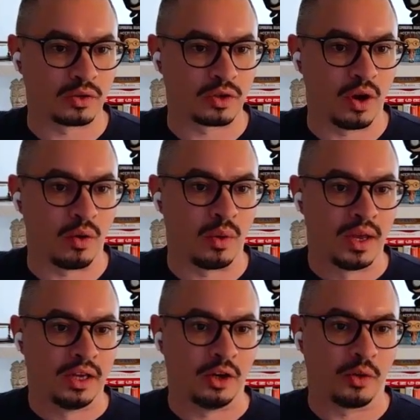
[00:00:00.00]
So
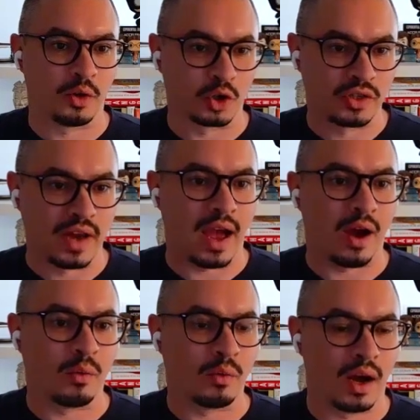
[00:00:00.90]
there's
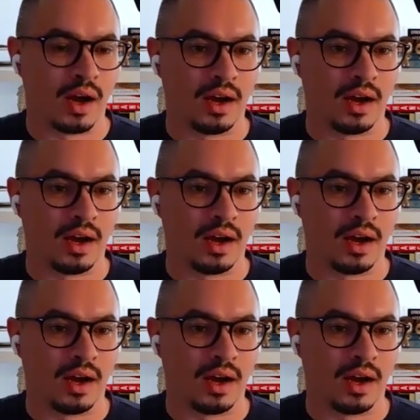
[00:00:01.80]
now